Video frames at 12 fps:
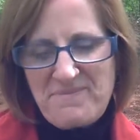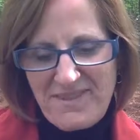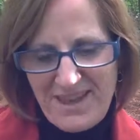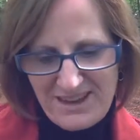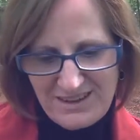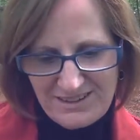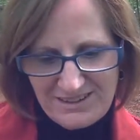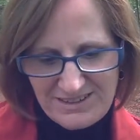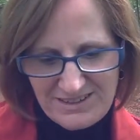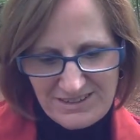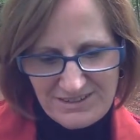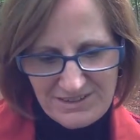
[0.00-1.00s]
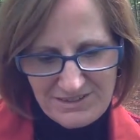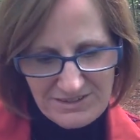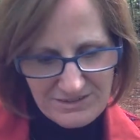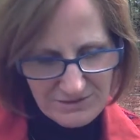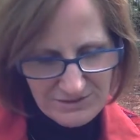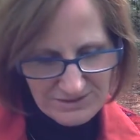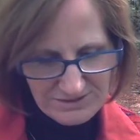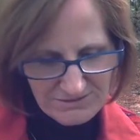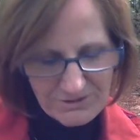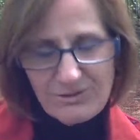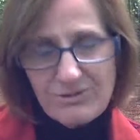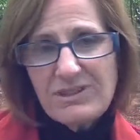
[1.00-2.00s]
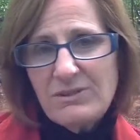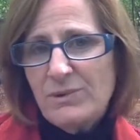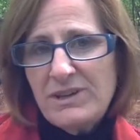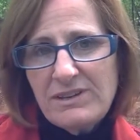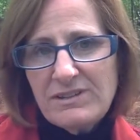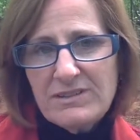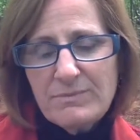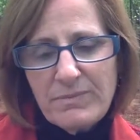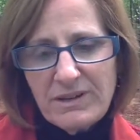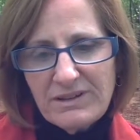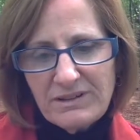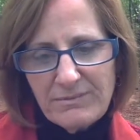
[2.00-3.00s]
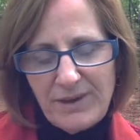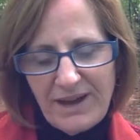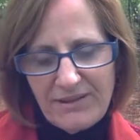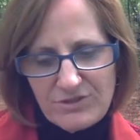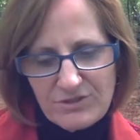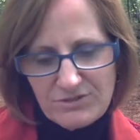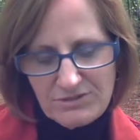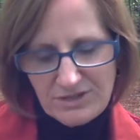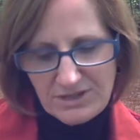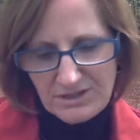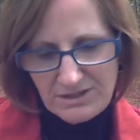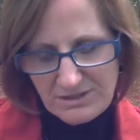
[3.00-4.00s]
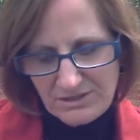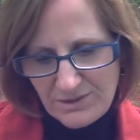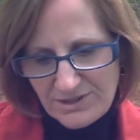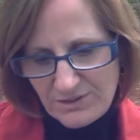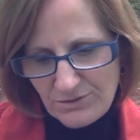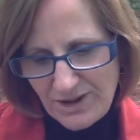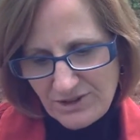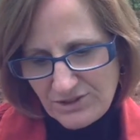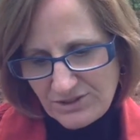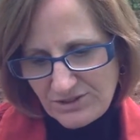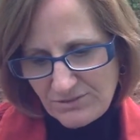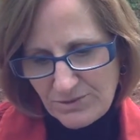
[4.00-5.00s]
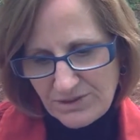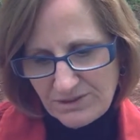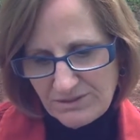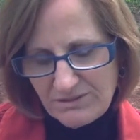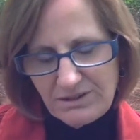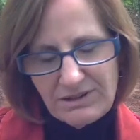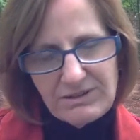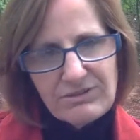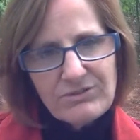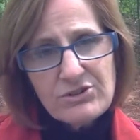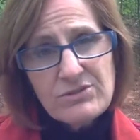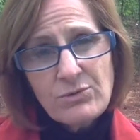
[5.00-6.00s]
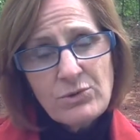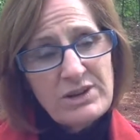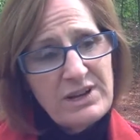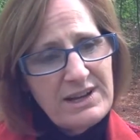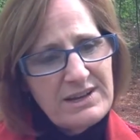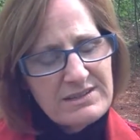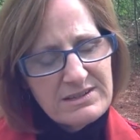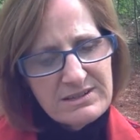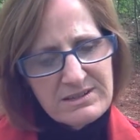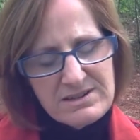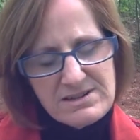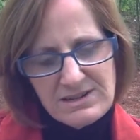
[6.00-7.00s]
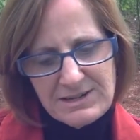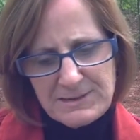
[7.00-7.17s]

And these are the early weeks after the resurrection, within, the first 40 days. And